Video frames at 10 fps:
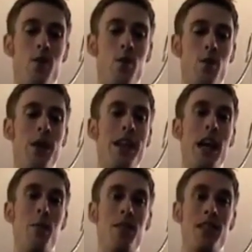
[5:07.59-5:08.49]
What really
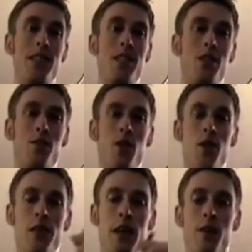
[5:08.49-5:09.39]
happens is it just
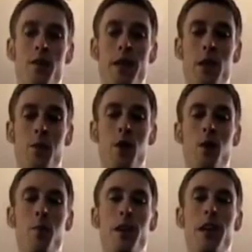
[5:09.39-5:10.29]
falls out of finger
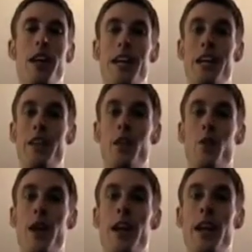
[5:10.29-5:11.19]
palm into your
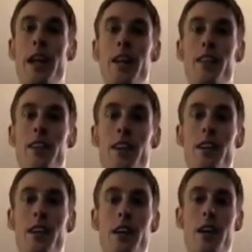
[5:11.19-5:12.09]
right hand,
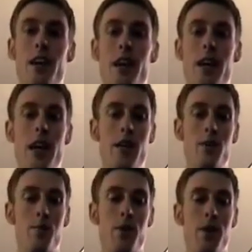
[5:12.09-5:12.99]
and you
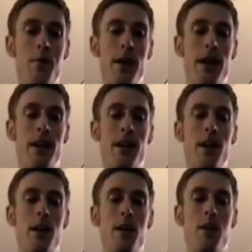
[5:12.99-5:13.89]
put the pen
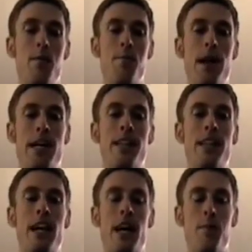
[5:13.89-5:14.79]
back in the
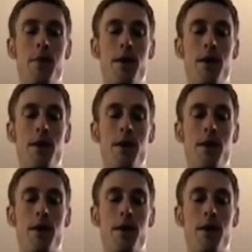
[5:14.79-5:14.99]
cap